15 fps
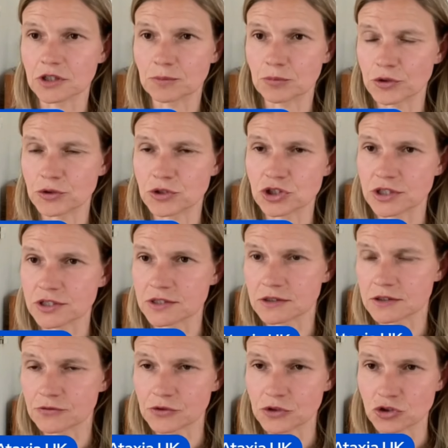approaches and
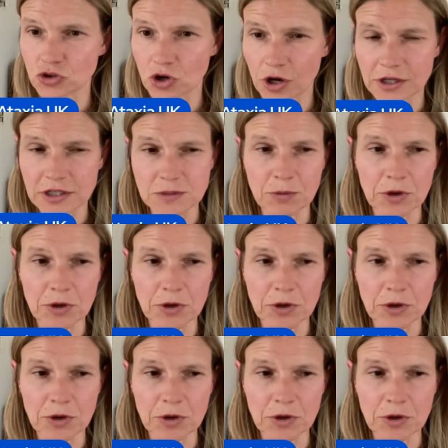different drugs,